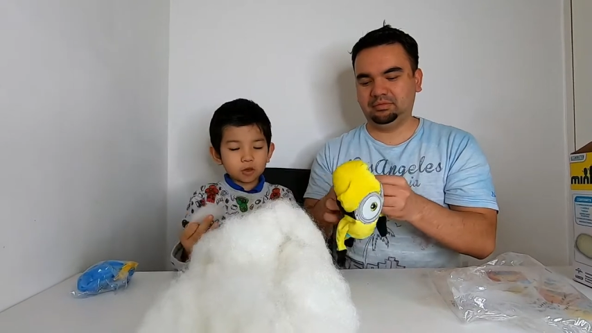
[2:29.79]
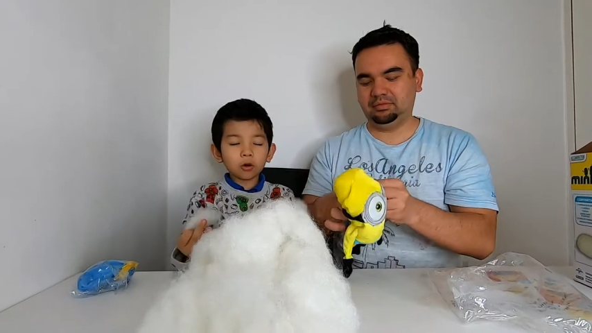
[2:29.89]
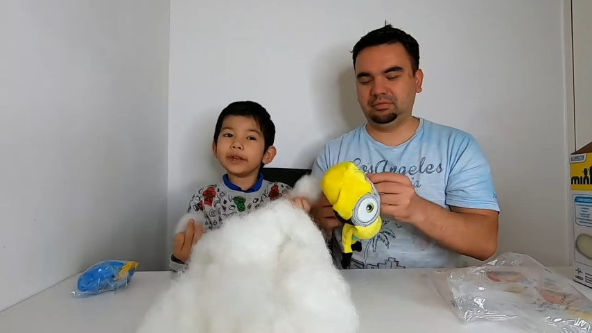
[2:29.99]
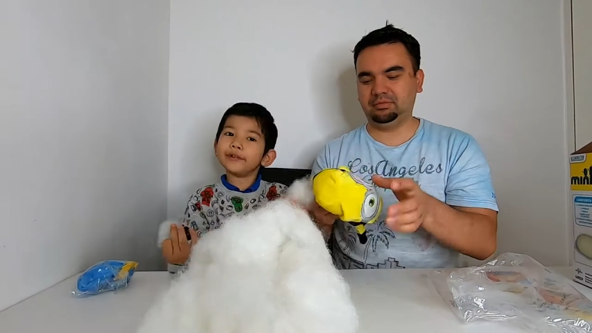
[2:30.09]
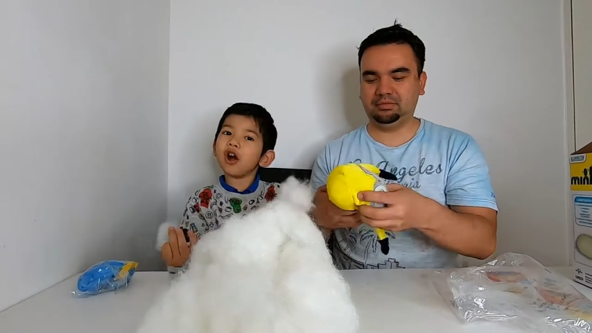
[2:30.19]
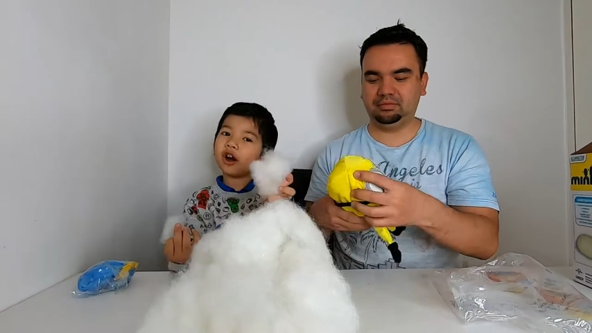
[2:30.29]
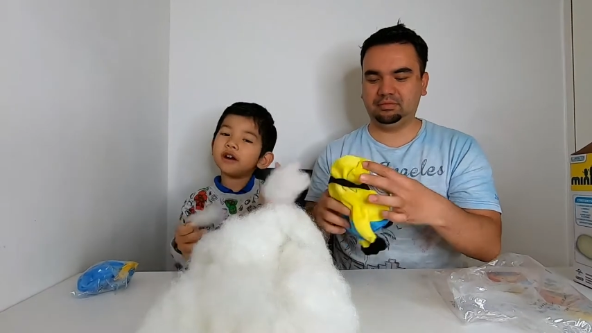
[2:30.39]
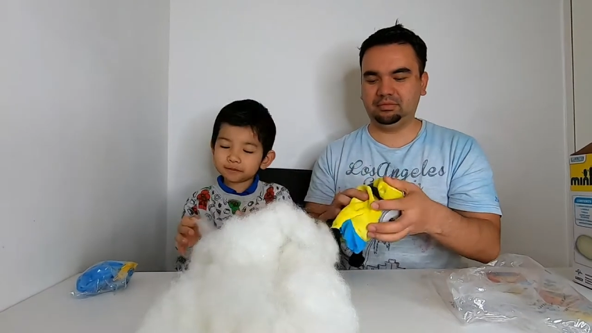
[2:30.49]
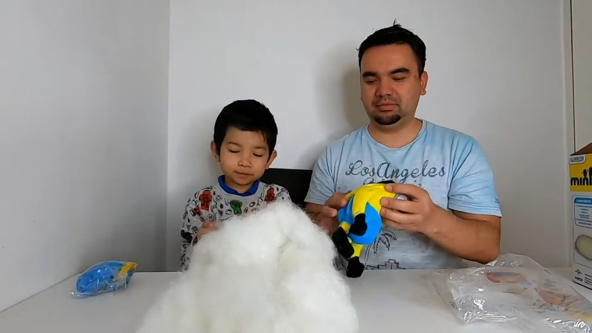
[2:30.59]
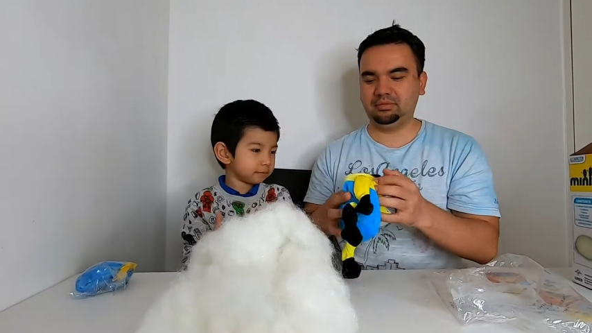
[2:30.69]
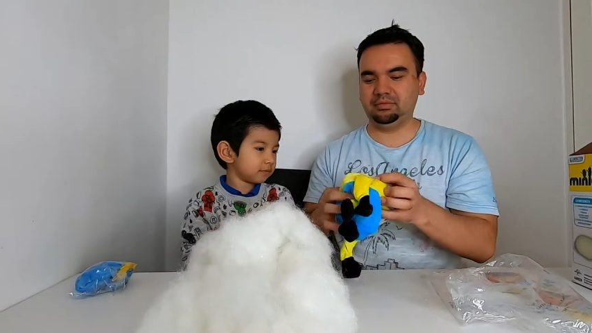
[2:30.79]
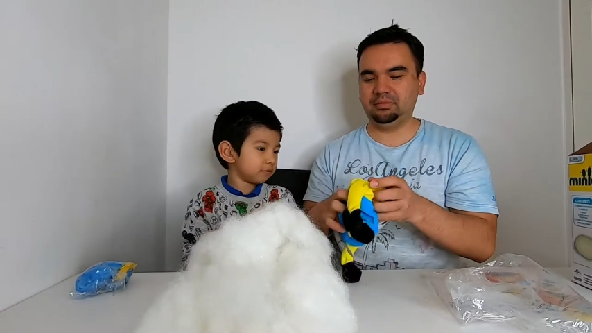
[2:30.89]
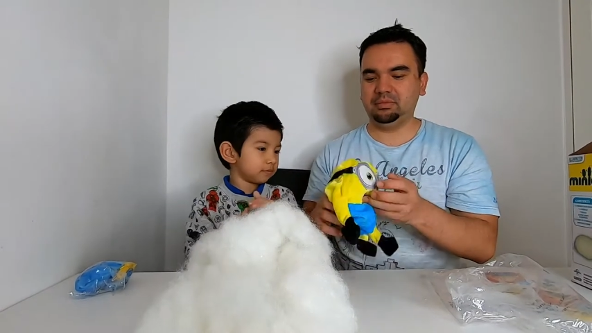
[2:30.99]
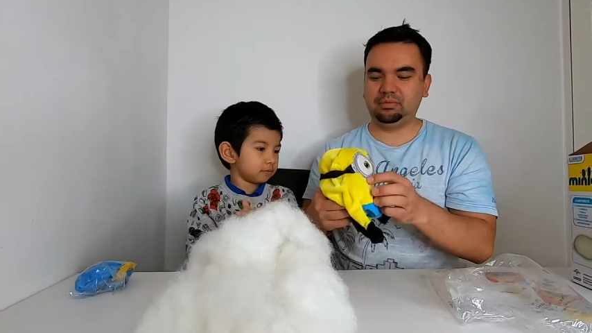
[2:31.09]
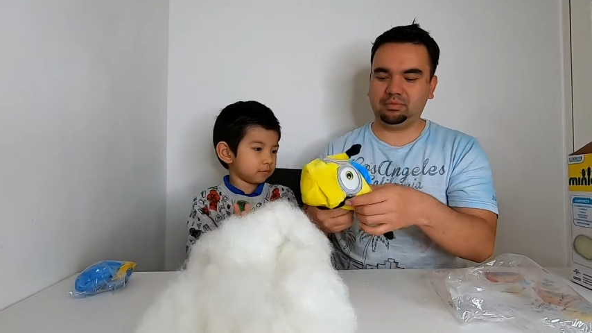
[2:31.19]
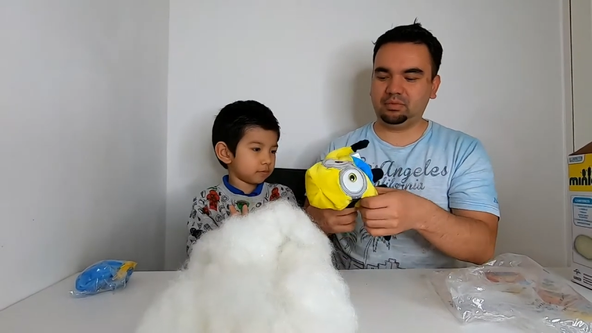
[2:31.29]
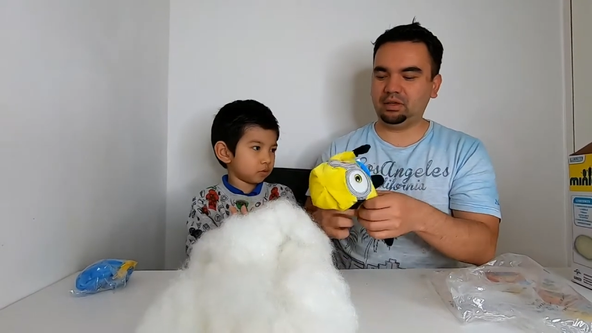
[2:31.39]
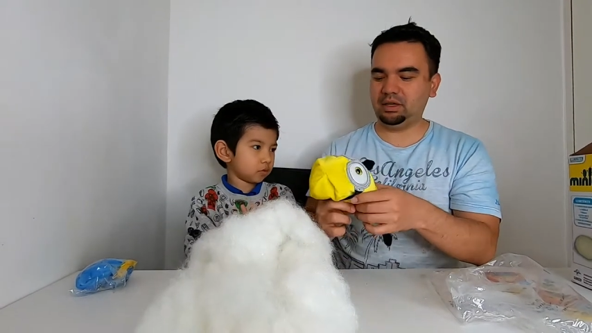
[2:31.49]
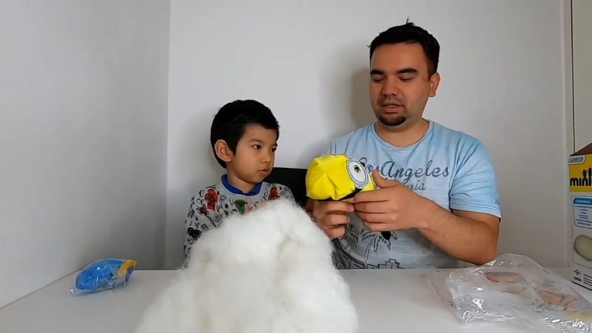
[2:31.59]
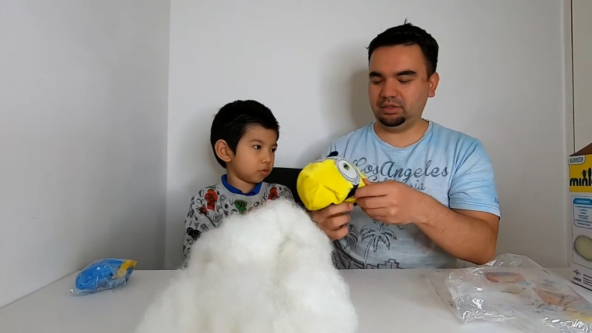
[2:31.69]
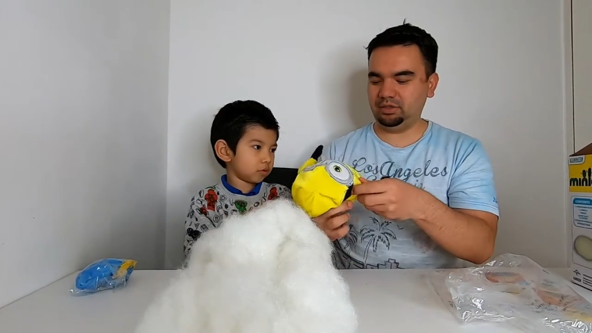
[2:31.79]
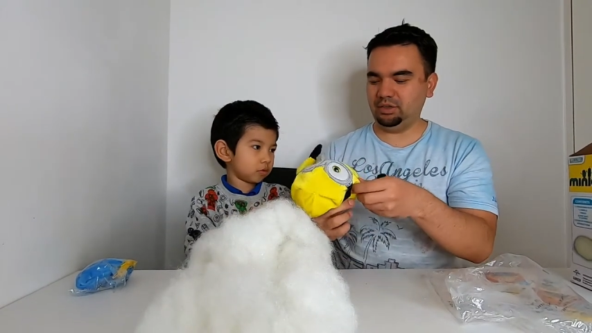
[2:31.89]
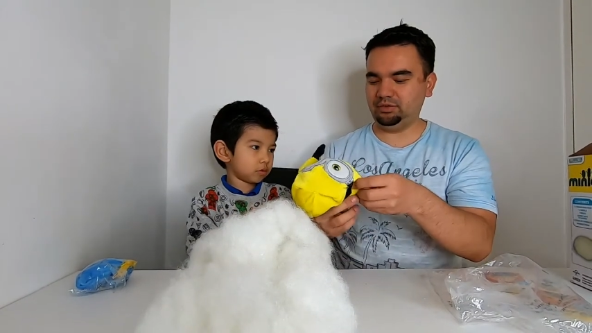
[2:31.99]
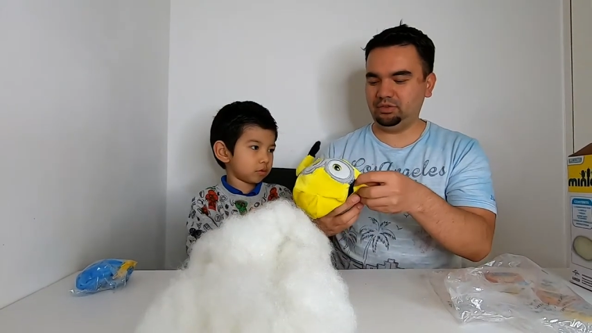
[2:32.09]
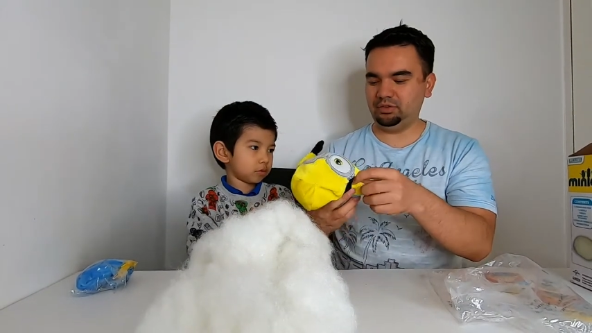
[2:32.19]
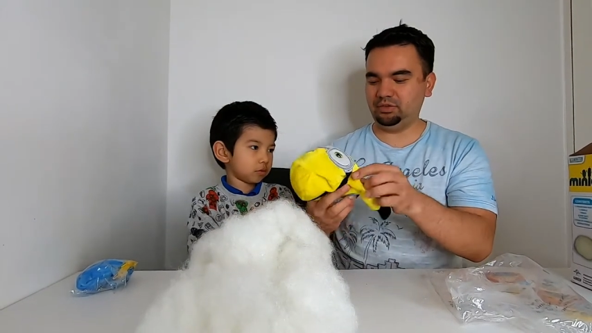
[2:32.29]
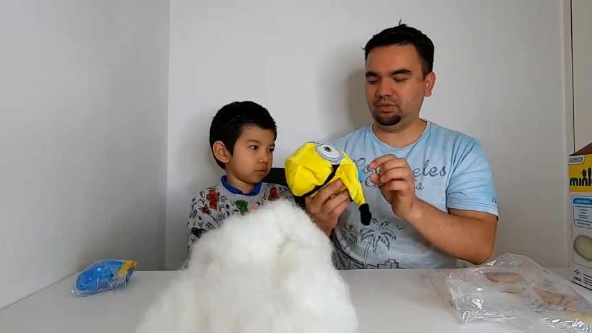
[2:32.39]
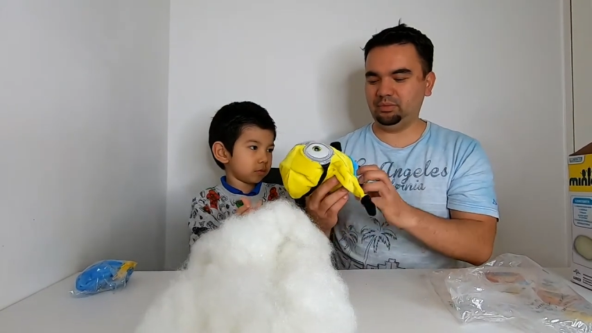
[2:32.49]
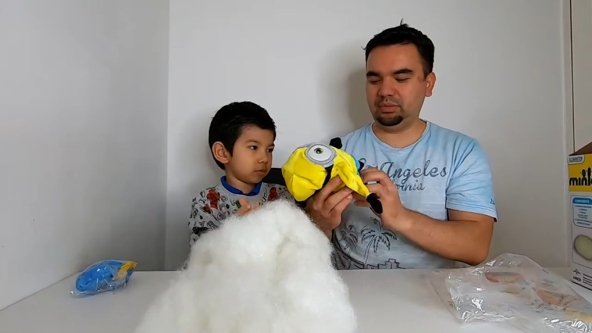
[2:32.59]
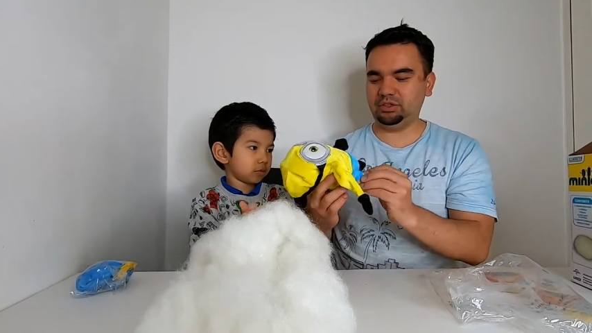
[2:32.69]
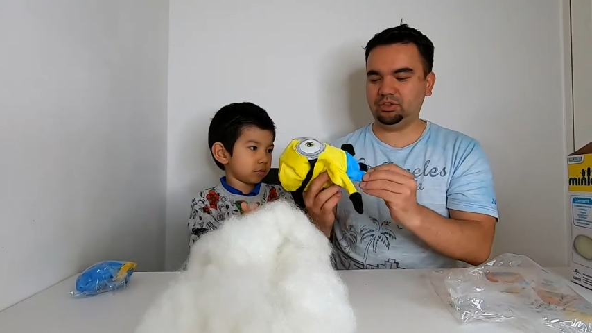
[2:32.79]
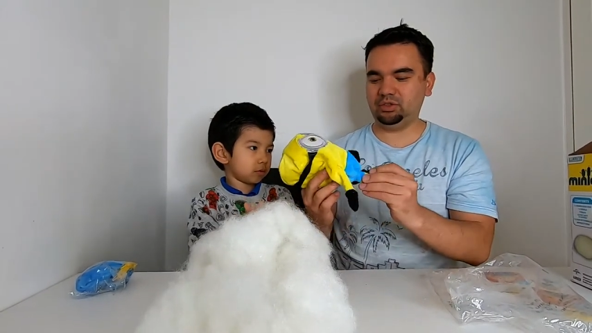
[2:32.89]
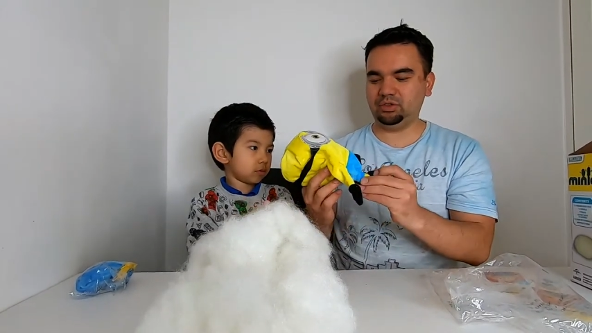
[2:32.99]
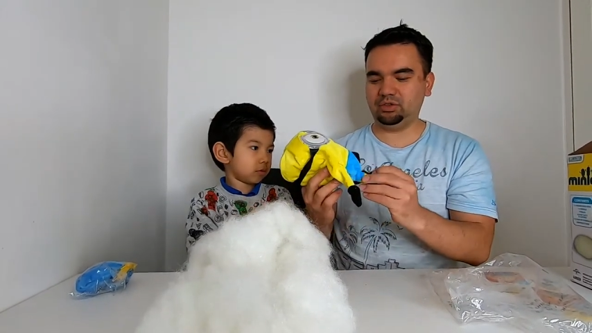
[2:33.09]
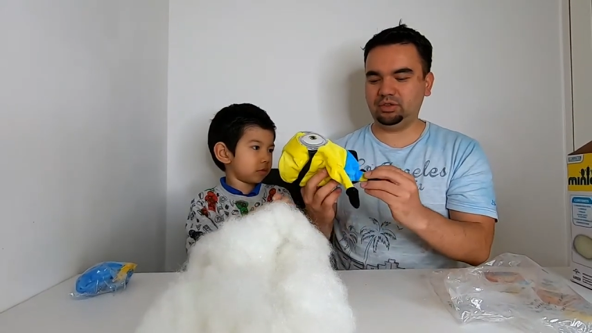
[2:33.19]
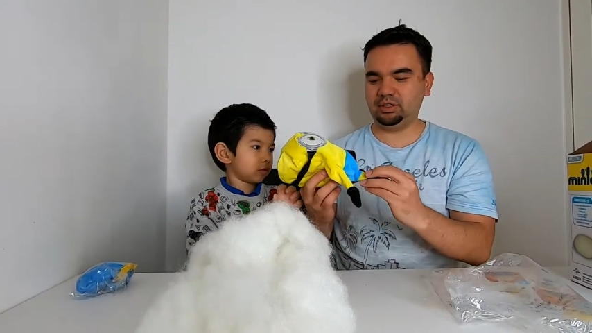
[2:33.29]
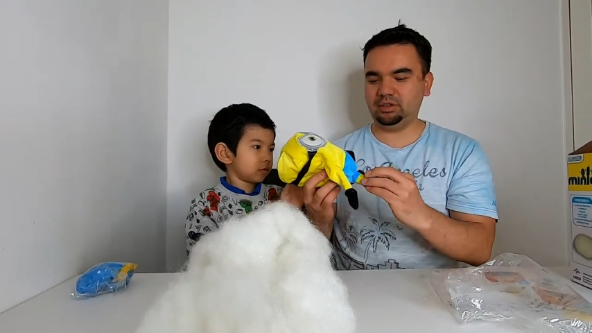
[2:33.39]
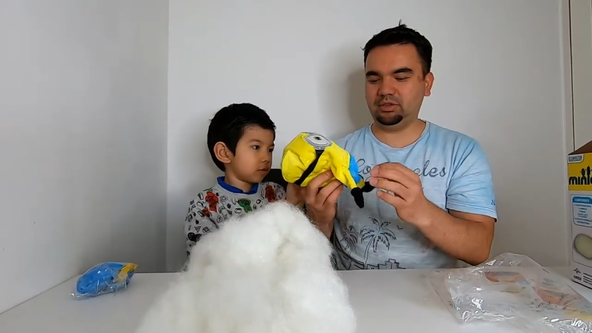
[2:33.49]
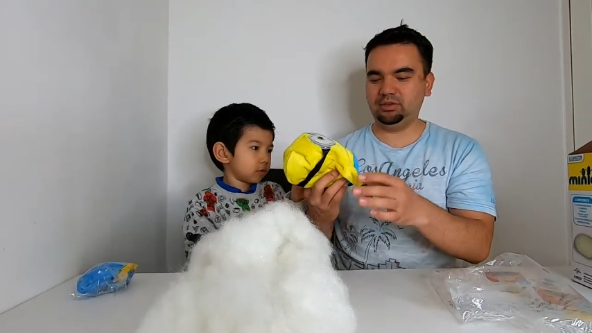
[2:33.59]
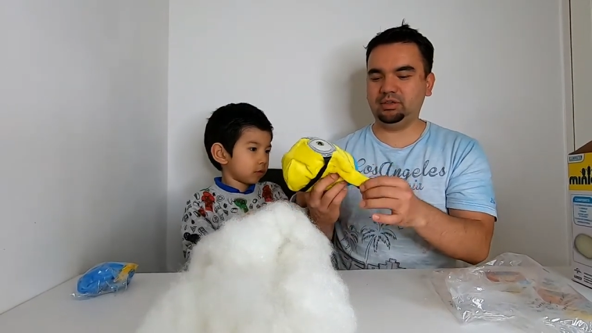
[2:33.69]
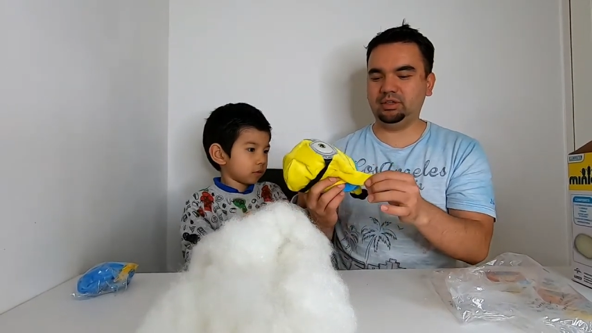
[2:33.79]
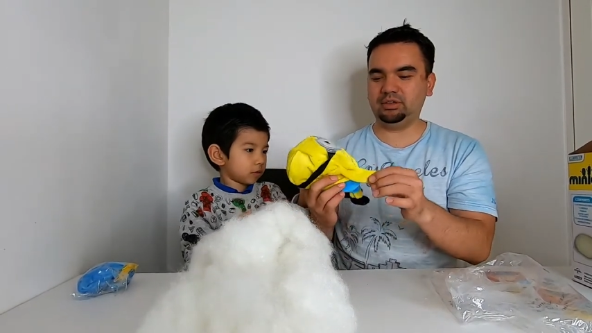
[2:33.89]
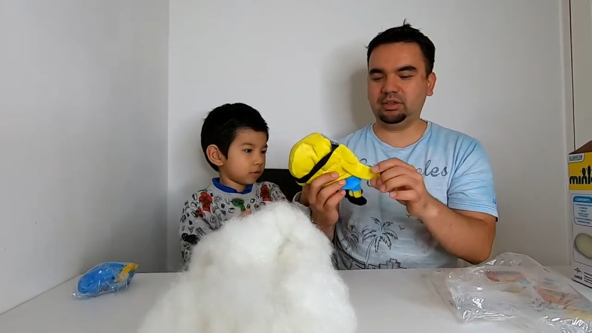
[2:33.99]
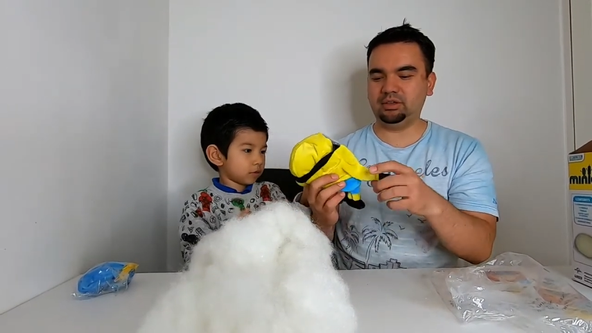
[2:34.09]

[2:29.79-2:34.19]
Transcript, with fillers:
Speaker 1: Or even longer. Guys, you have to make sure that you is